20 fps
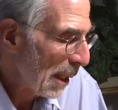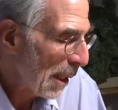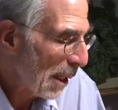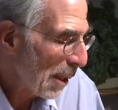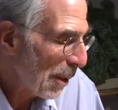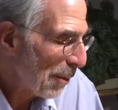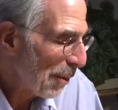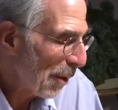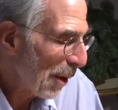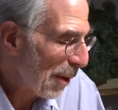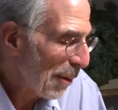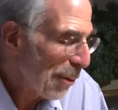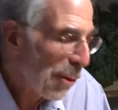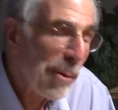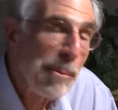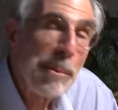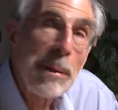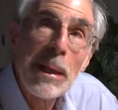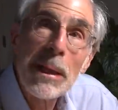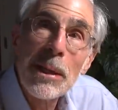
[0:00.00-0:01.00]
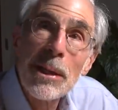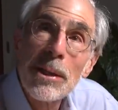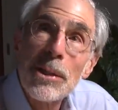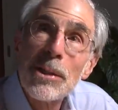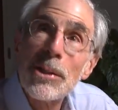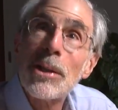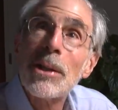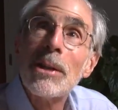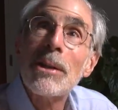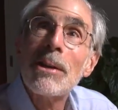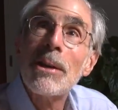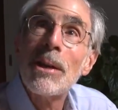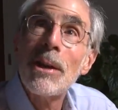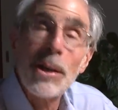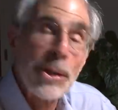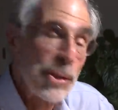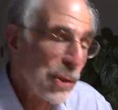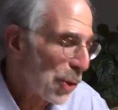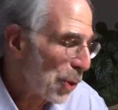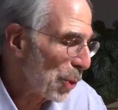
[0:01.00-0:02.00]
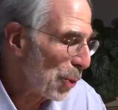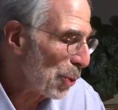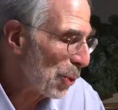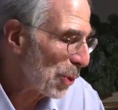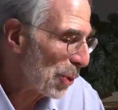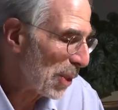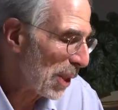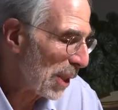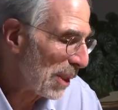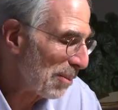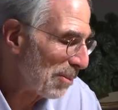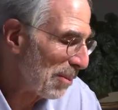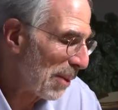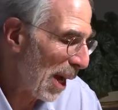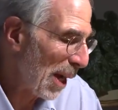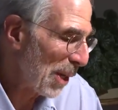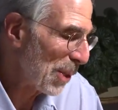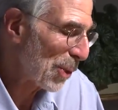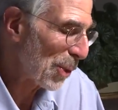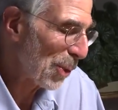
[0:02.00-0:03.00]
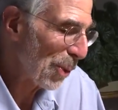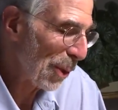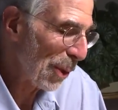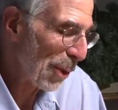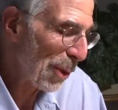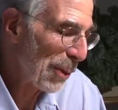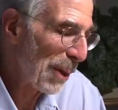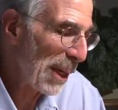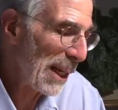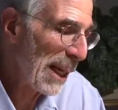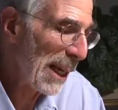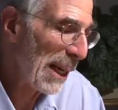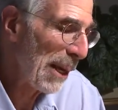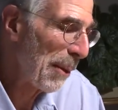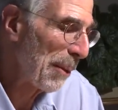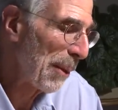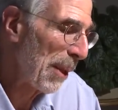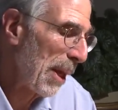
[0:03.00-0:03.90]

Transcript: that are very familiar to students in high school already.